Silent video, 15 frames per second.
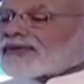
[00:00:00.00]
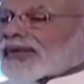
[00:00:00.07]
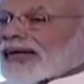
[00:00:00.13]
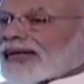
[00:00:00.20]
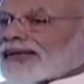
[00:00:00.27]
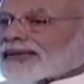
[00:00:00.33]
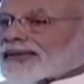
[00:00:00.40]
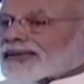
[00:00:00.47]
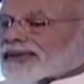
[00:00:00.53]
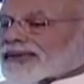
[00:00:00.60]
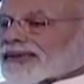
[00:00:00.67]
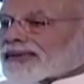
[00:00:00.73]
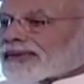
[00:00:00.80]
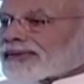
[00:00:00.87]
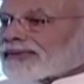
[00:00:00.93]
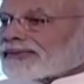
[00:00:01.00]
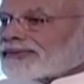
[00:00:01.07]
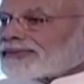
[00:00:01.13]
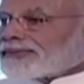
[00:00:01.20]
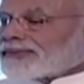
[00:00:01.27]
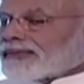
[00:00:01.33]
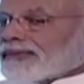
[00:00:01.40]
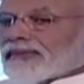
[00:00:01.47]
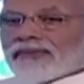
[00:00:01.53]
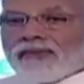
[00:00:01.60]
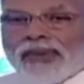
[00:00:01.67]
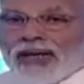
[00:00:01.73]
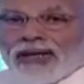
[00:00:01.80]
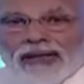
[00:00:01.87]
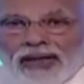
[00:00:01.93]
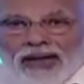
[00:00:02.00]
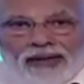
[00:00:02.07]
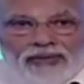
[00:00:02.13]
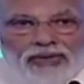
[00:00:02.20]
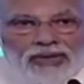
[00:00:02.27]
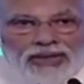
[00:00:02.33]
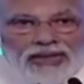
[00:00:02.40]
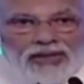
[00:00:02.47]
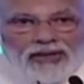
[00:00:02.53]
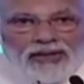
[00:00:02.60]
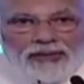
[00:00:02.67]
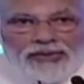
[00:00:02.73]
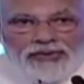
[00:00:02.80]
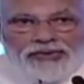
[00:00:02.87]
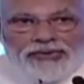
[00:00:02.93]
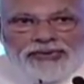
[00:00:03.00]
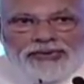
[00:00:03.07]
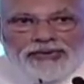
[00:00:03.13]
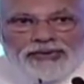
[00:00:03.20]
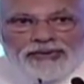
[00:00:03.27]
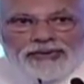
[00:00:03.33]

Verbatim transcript: Friends, well, I'm not an economist.